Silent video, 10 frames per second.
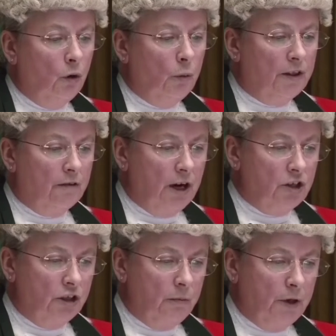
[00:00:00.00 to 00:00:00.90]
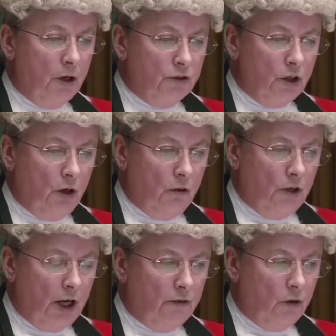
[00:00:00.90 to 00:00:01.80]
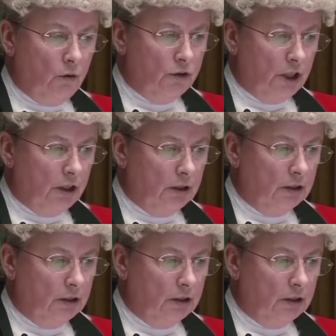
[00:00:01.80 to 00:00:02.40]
or whether I should impose a whole life order.